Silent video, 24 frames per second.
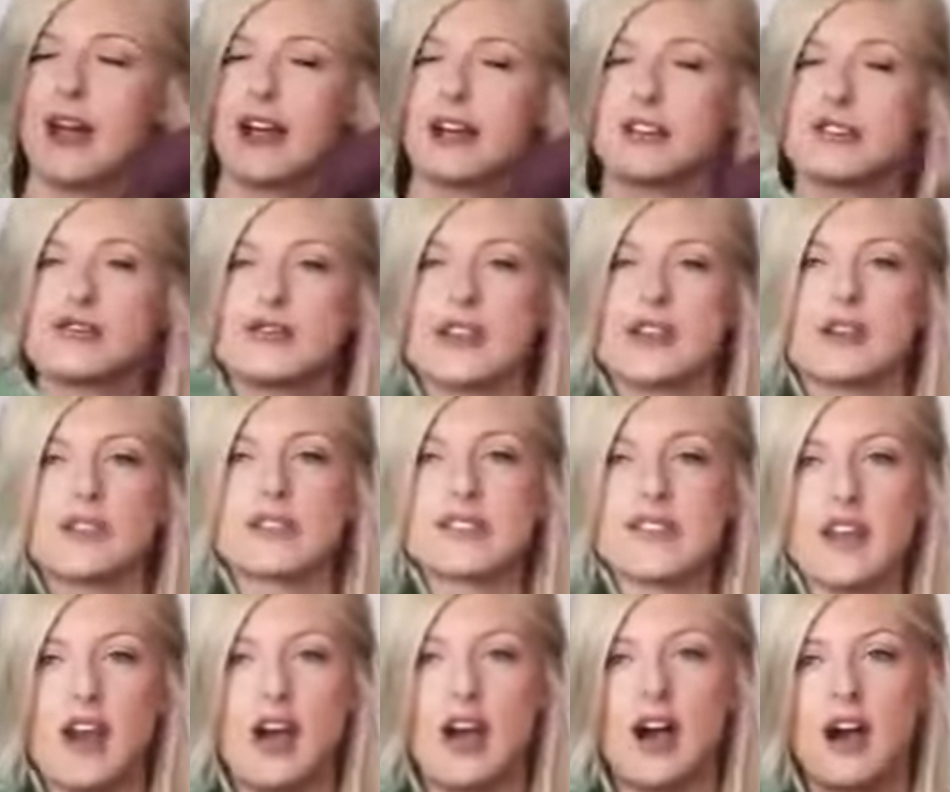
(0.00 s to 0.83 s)
Trio
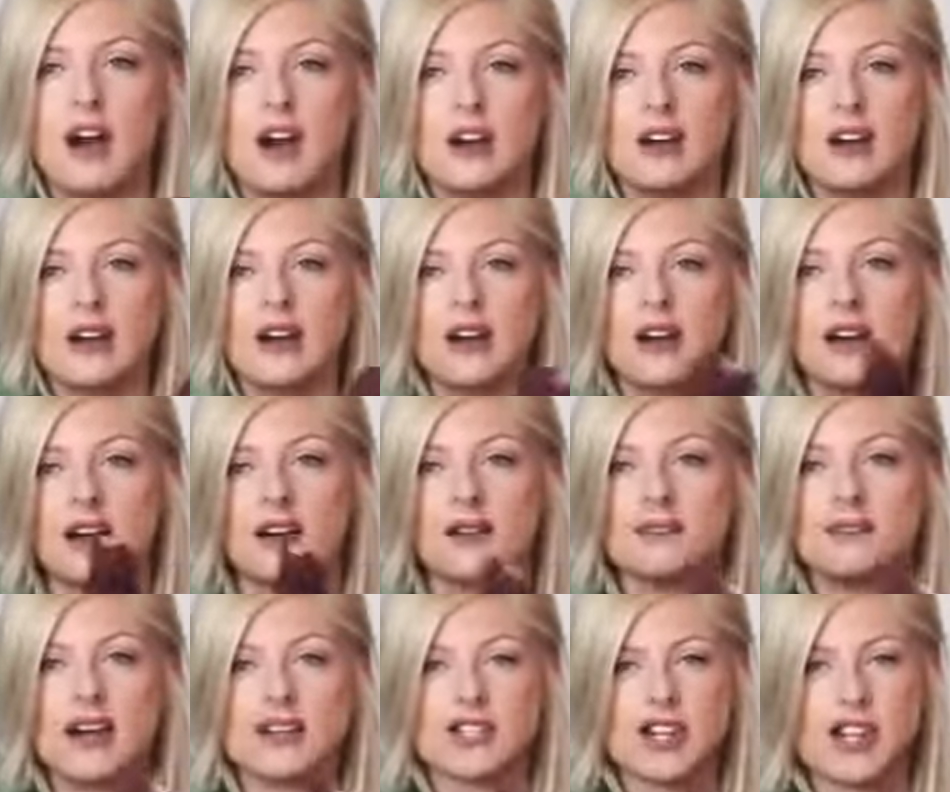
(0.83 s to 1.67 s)
Star
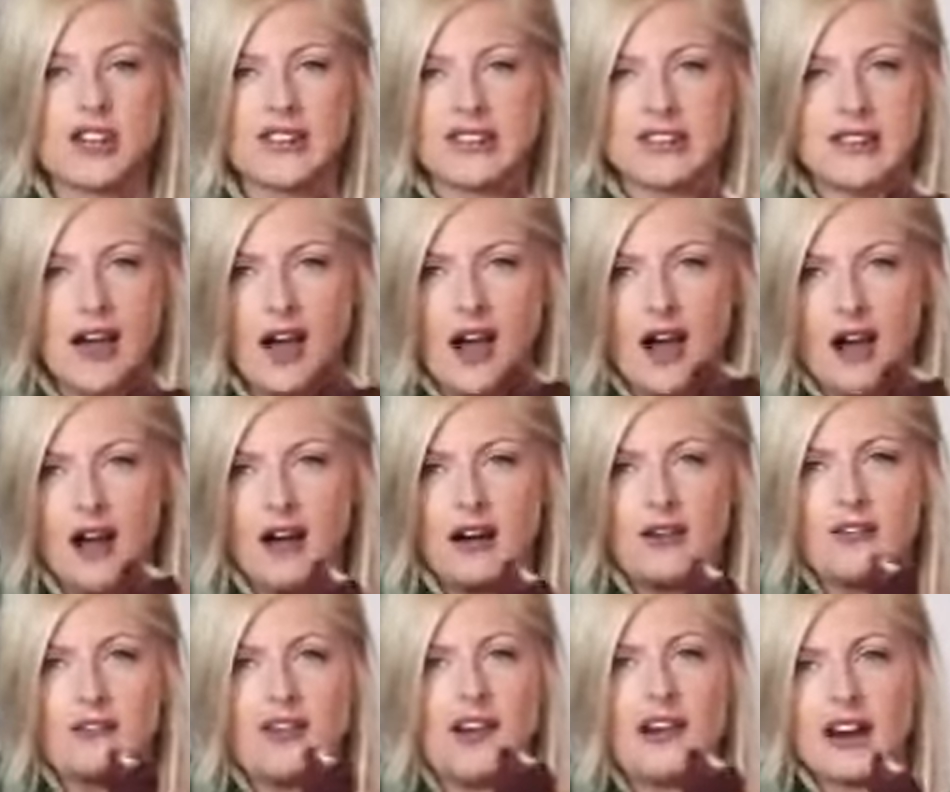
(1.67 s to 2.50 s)
Magic
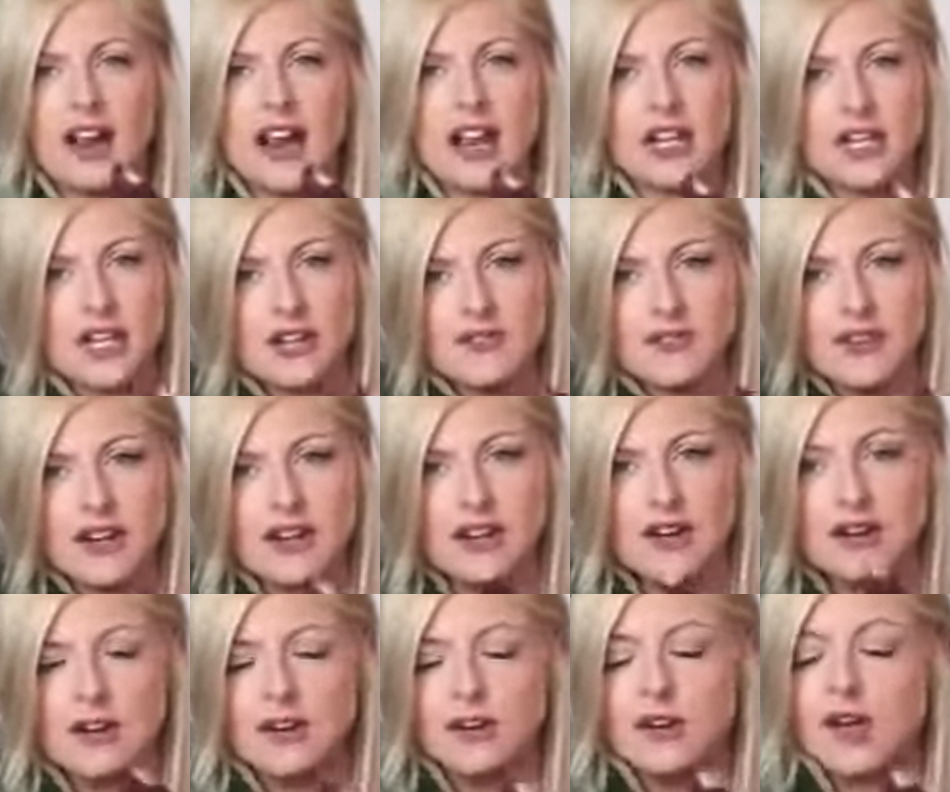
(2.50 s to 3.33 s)
Star variegation
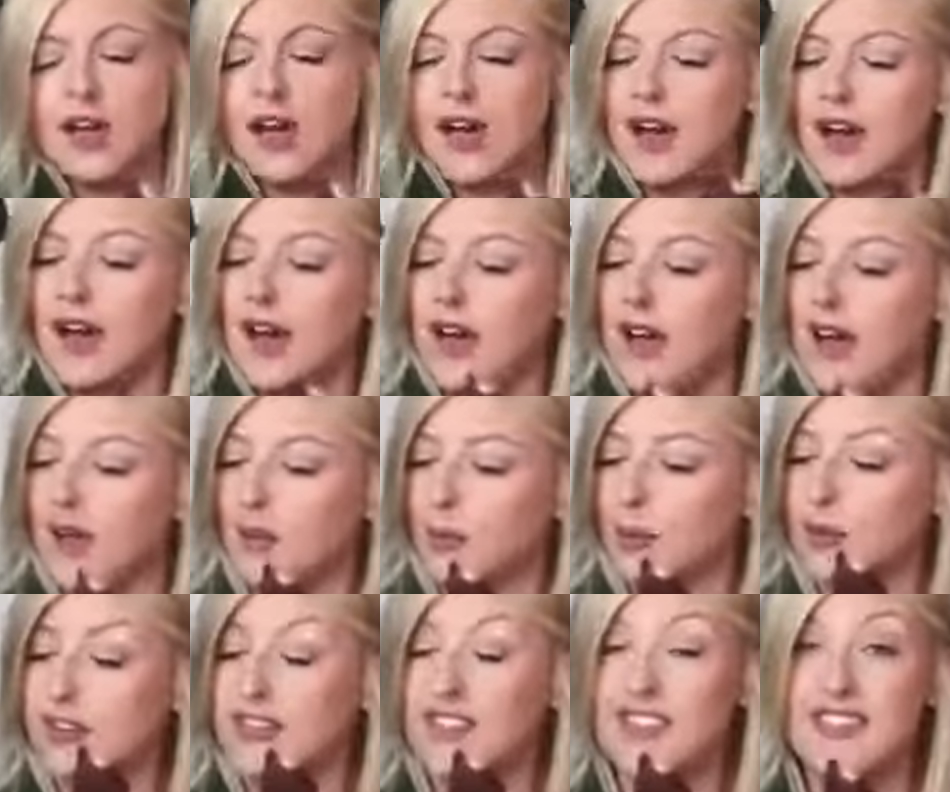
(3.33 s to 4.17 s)
video,
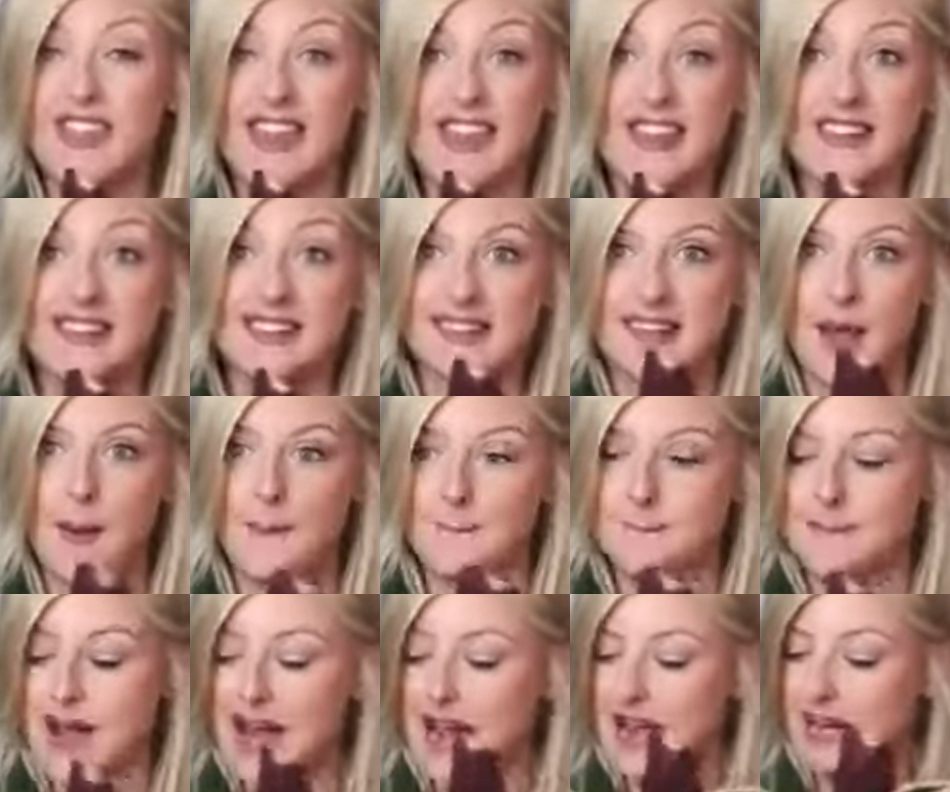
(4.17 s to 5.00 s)
was this
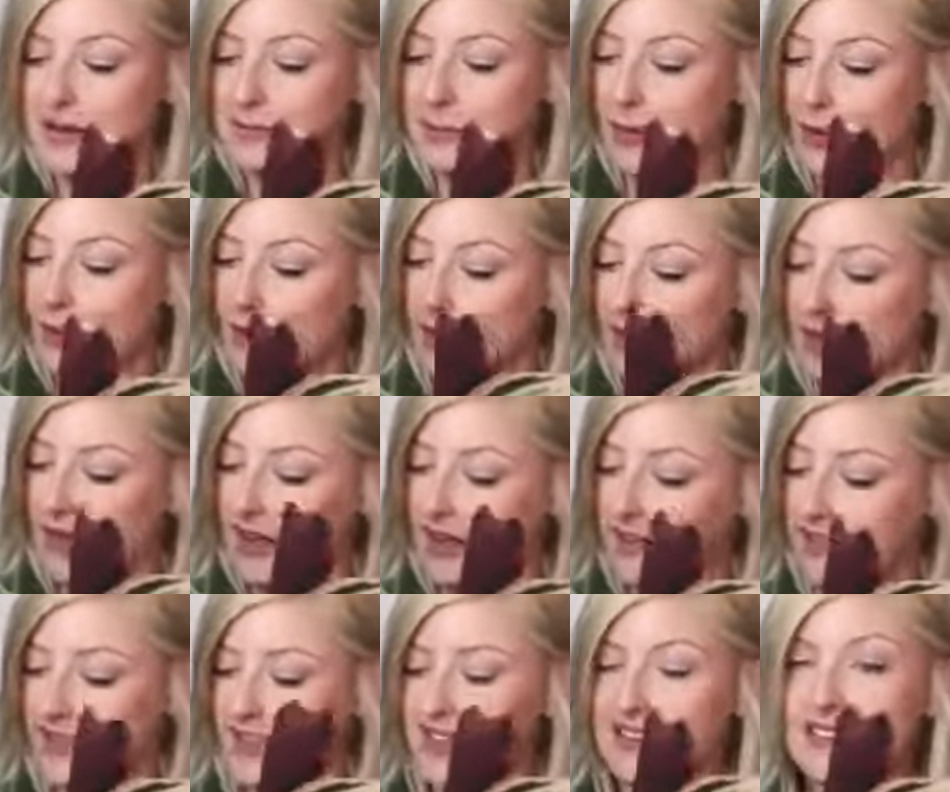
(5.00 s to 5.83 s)
bad boy.
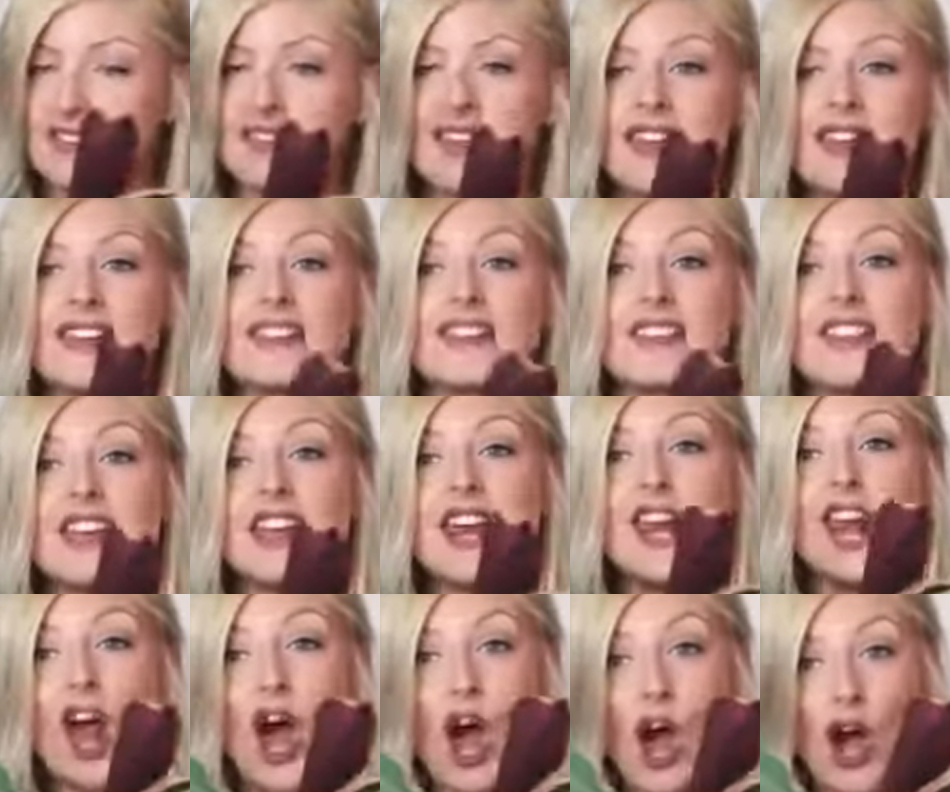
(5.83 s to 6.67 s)
This is the
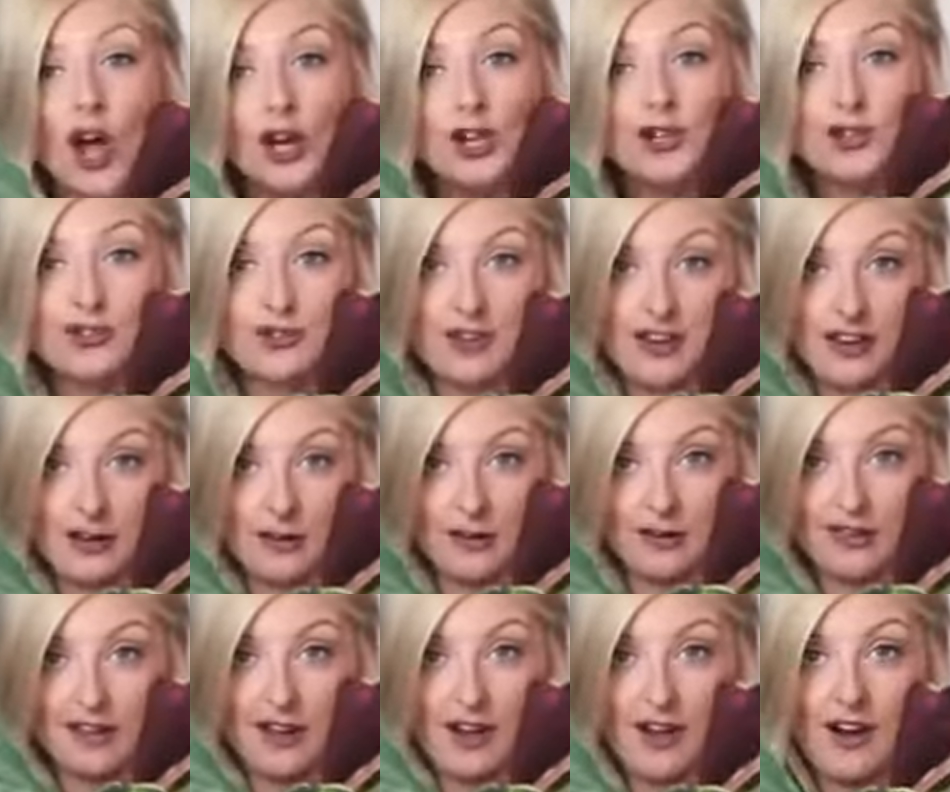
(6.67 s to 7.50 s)
large Trio
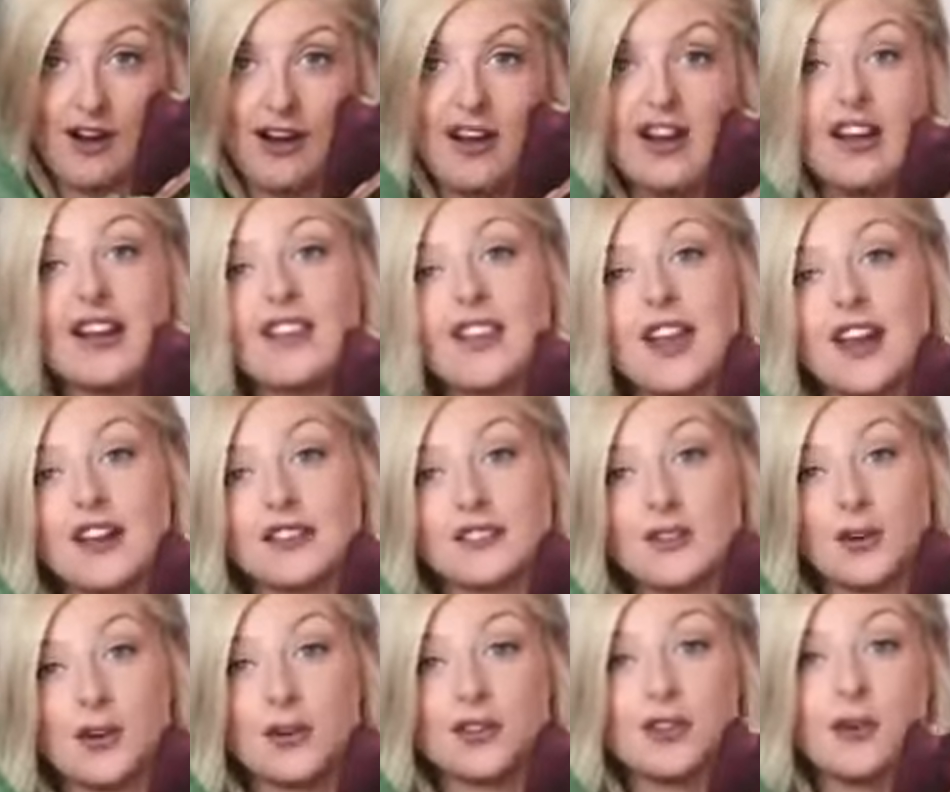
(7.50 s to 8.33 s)
Star that I
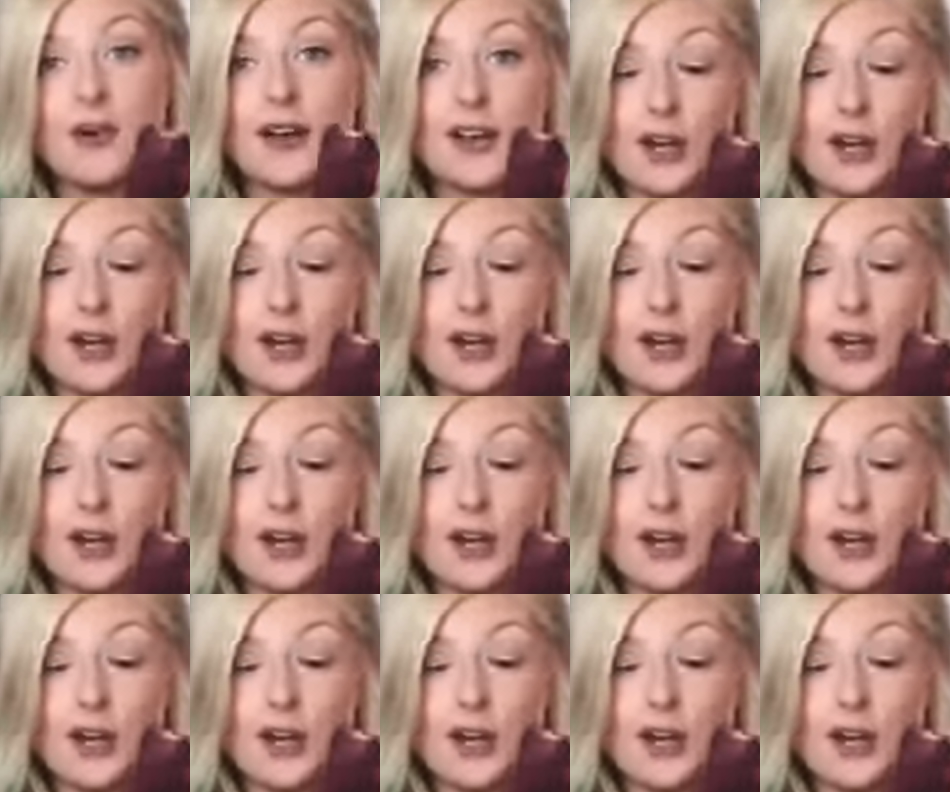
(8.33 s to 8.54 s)
told you I